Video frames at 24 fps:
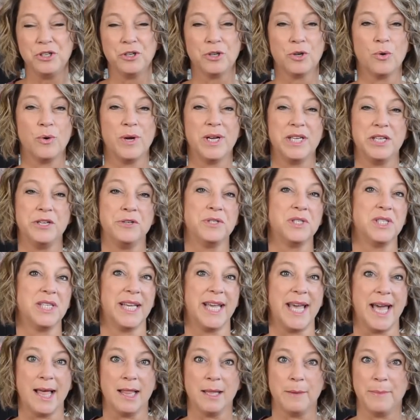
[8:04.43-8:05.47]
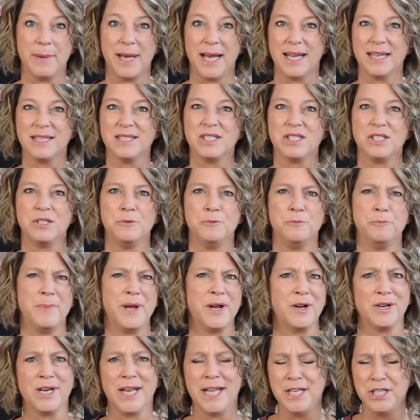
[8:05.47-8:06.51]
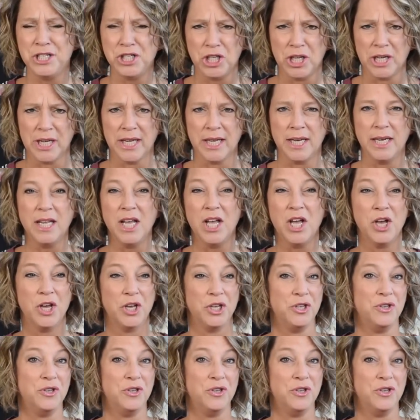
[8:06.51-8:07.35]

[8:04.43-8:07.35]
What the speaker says: You're going to use the gallon bags to marinate chicken.